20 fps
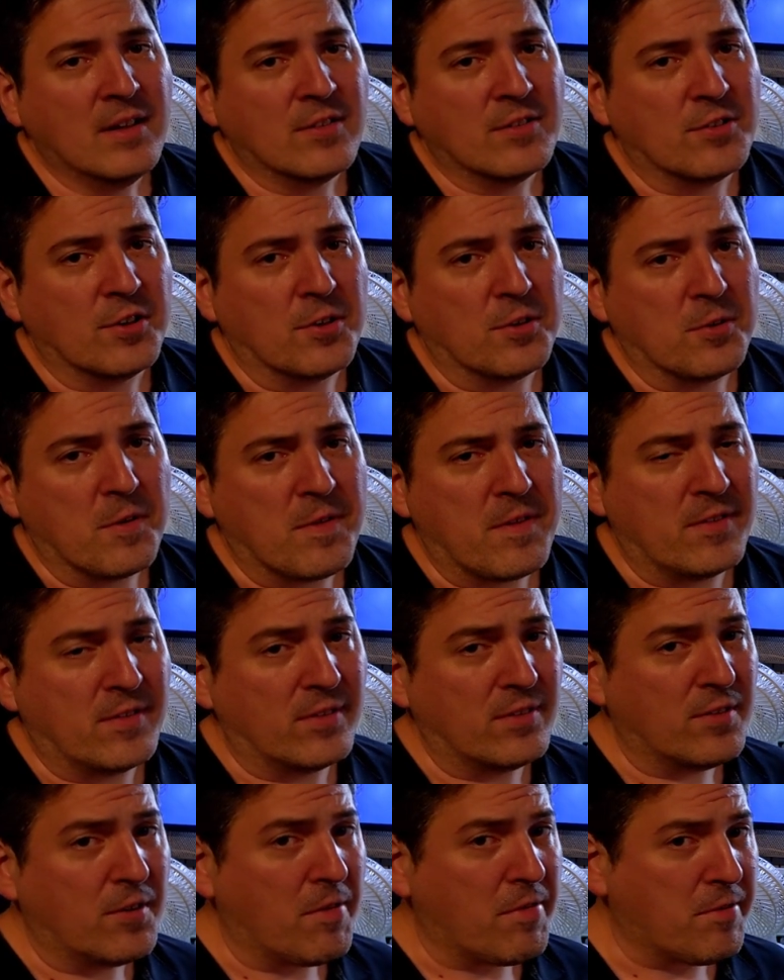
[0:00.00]
So this
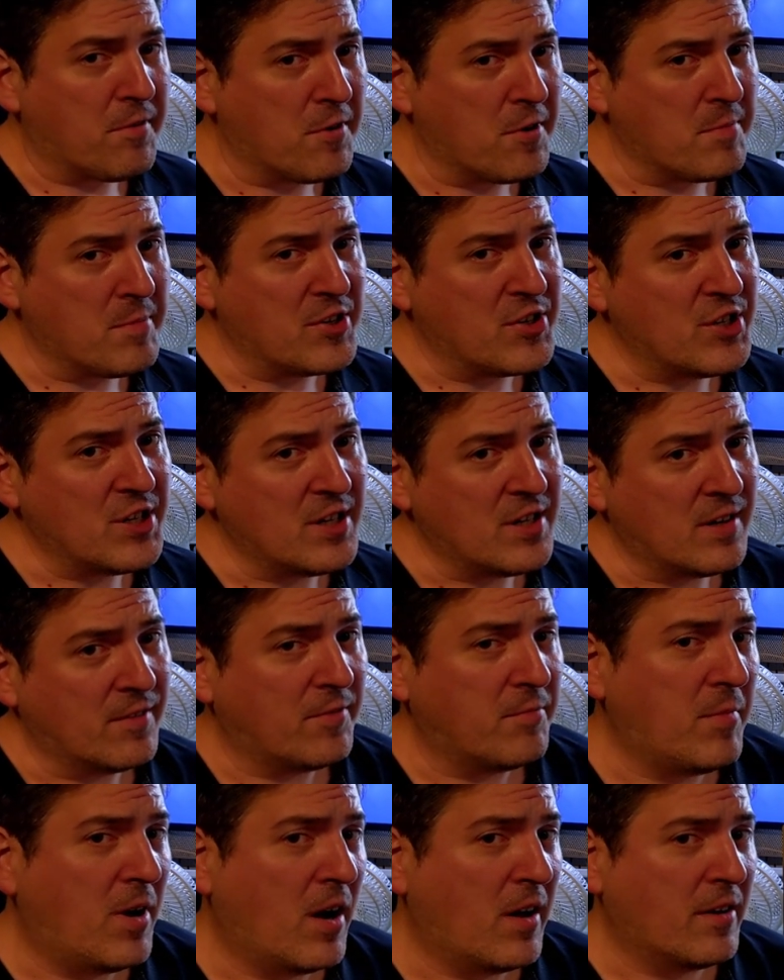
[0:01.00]
is the third machine
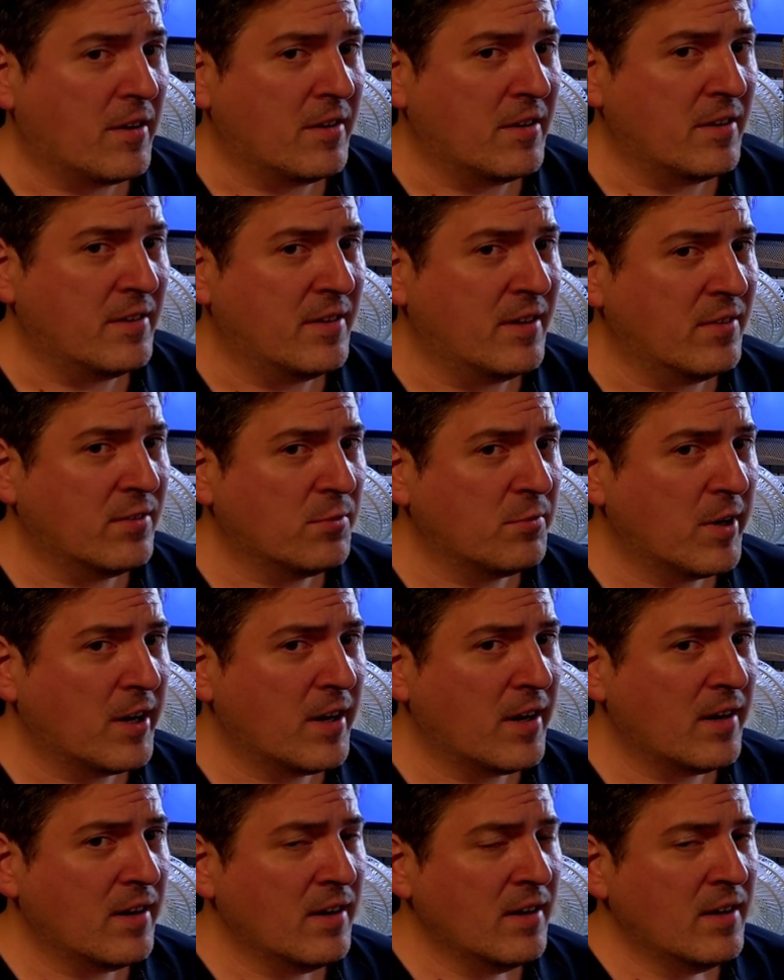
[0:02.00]
I've modded it this
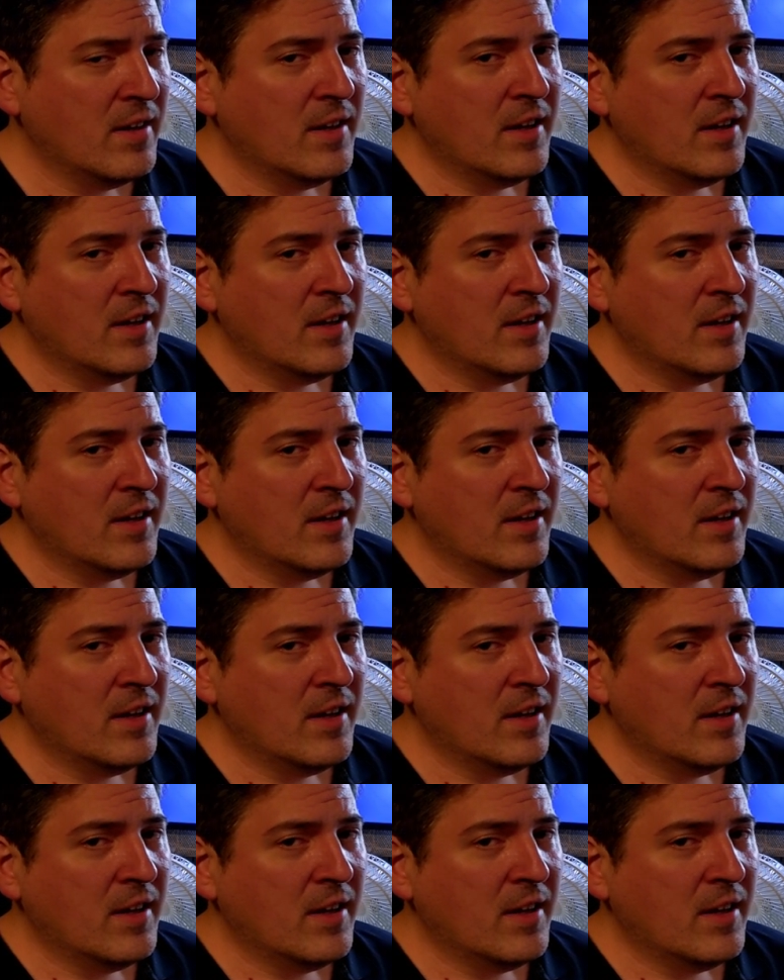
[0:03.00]
way